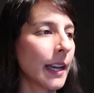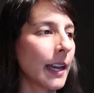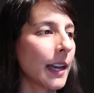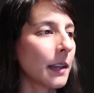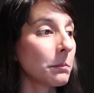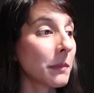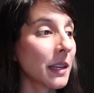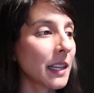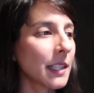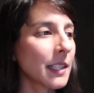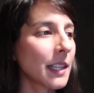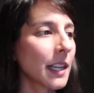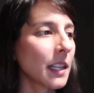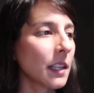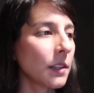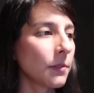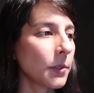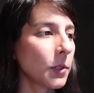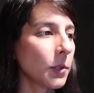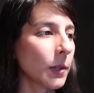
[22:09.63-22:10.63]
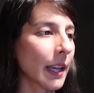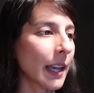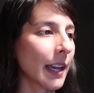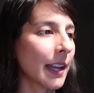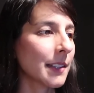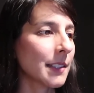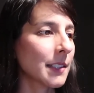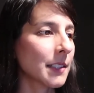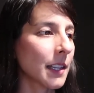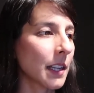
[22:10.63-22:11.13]
and meditate if you
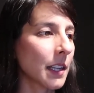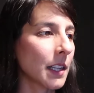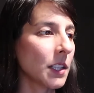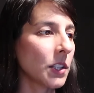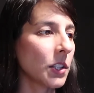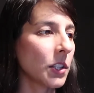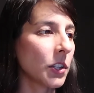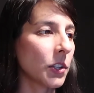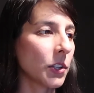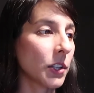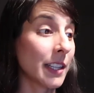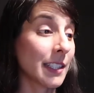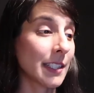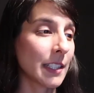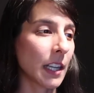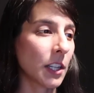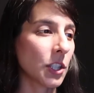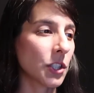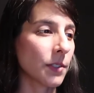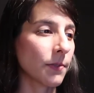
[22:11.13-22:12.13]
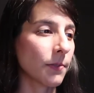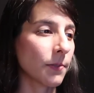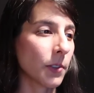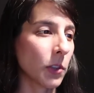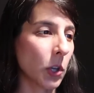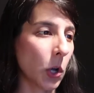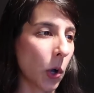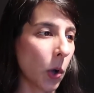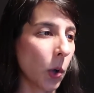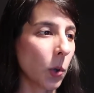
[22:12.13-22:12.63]
can, setting your intention for
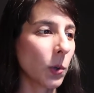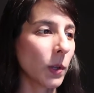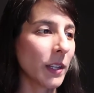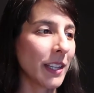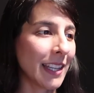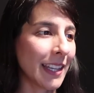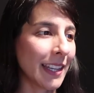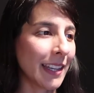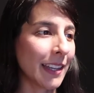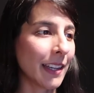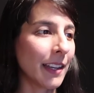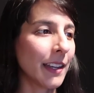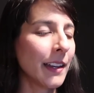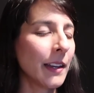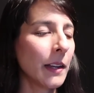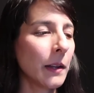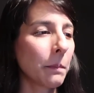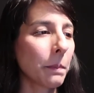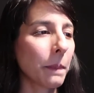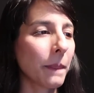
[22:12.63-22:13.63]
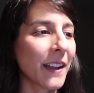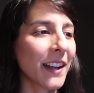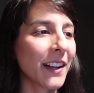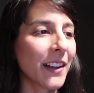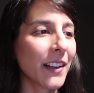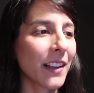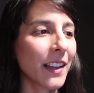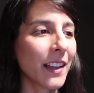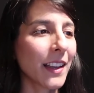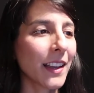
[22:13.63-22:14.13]
the whole year.
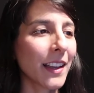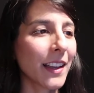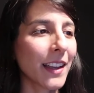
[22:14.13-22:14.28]
Now,